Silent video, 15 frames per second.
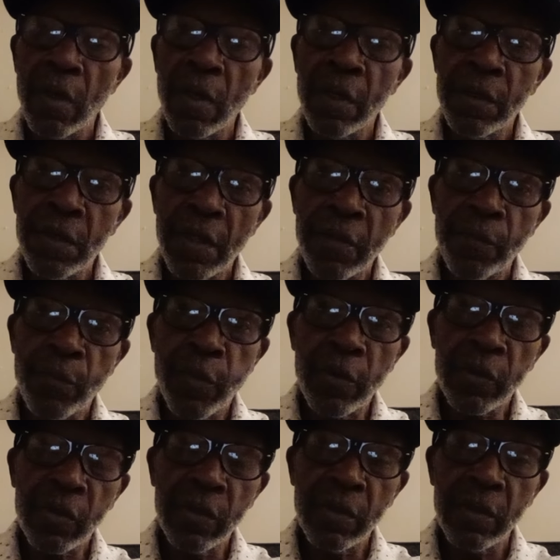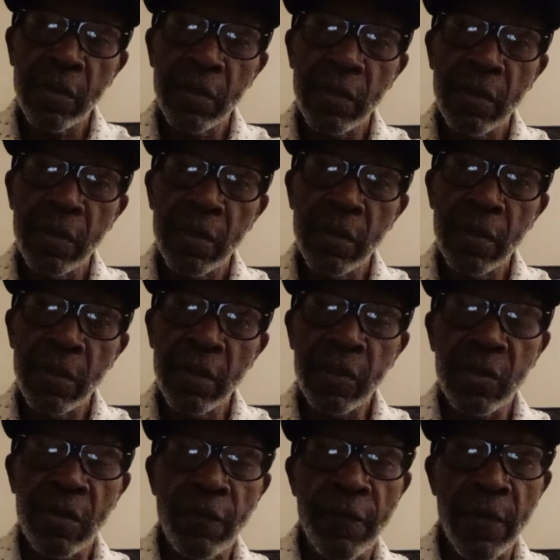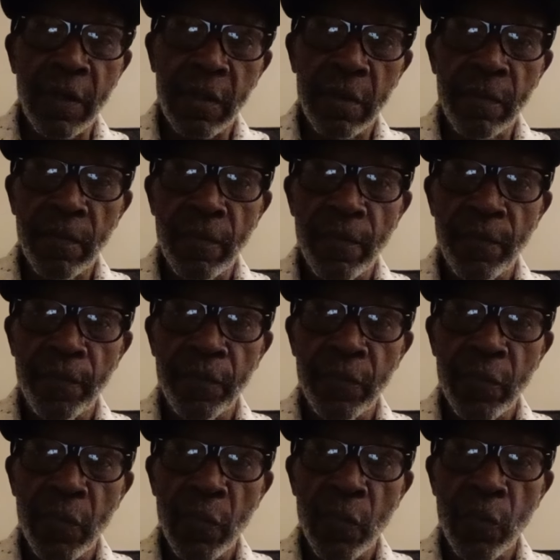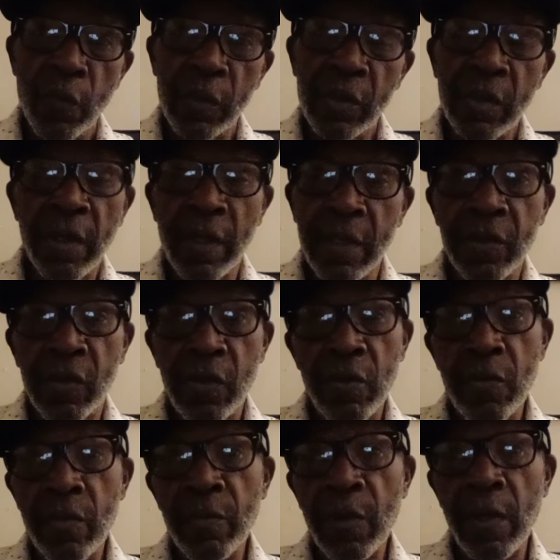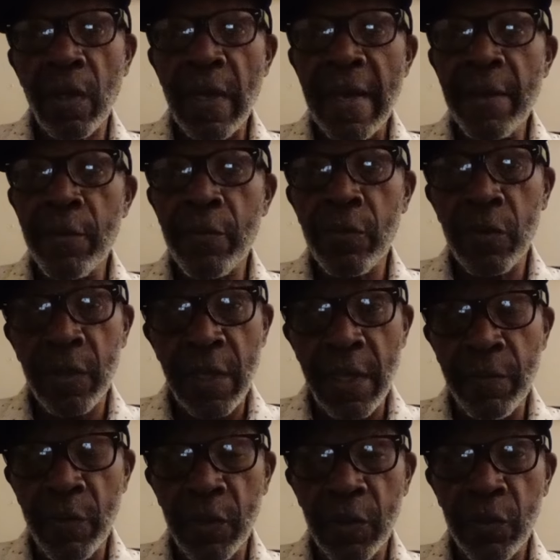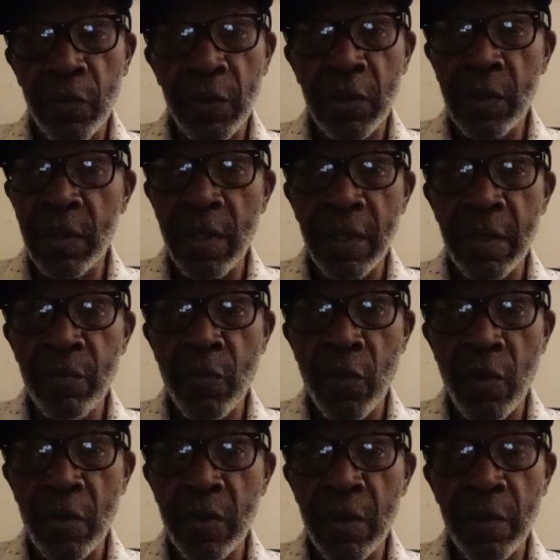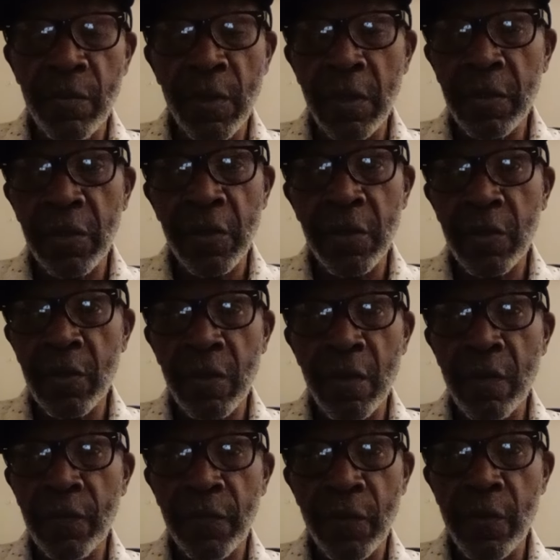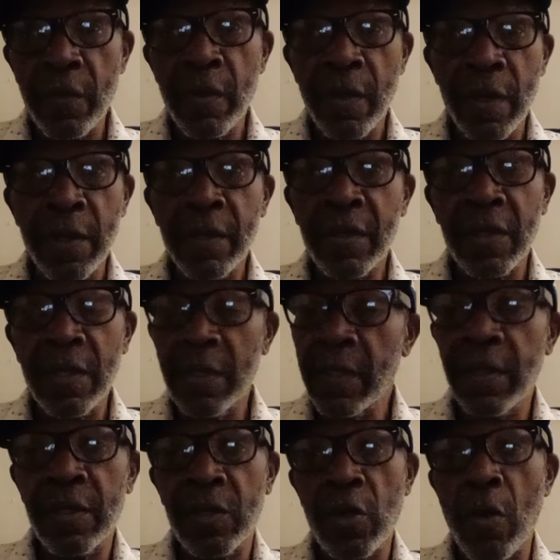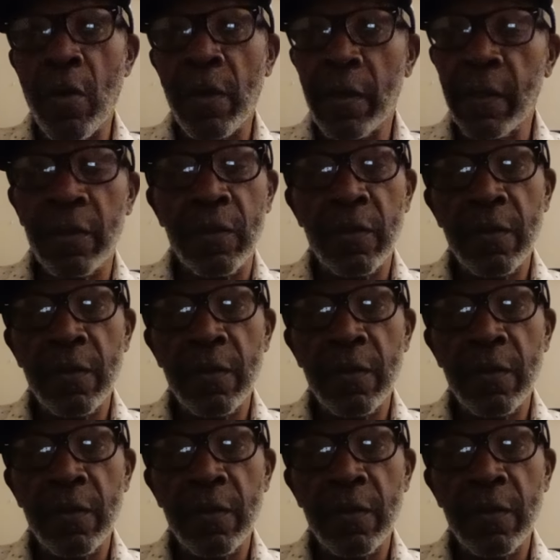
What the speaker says: another person is the victim, which they consider them collateral damage, which is nothing more than a military term for unintended targets.